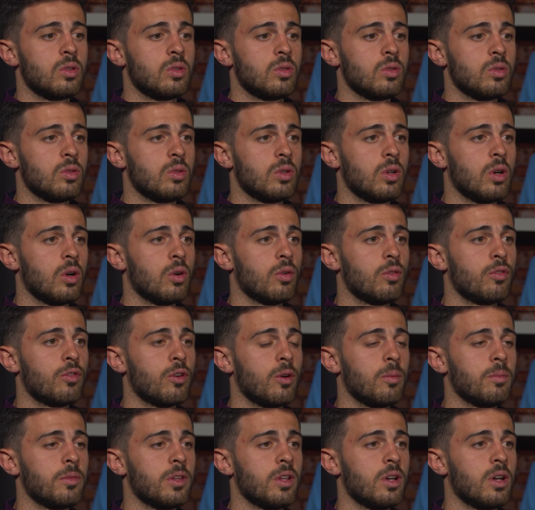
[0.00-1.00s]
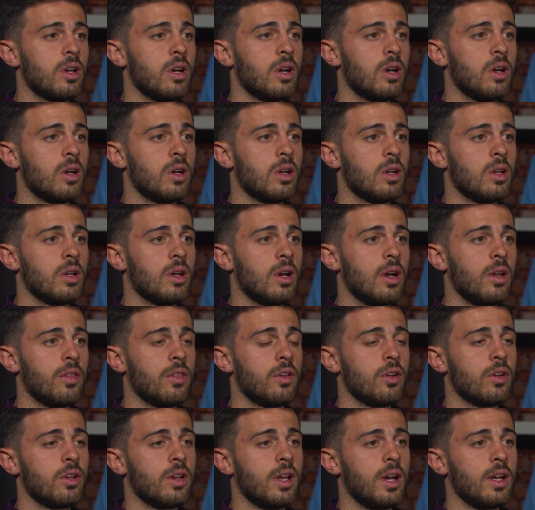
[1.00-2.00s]
to go from the uh,
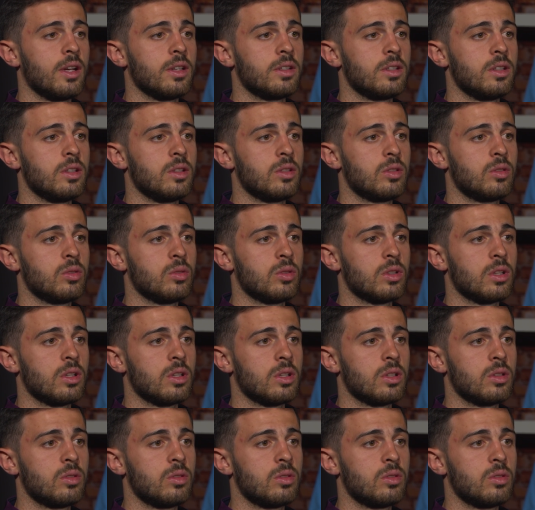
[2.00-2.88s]
under 19 to the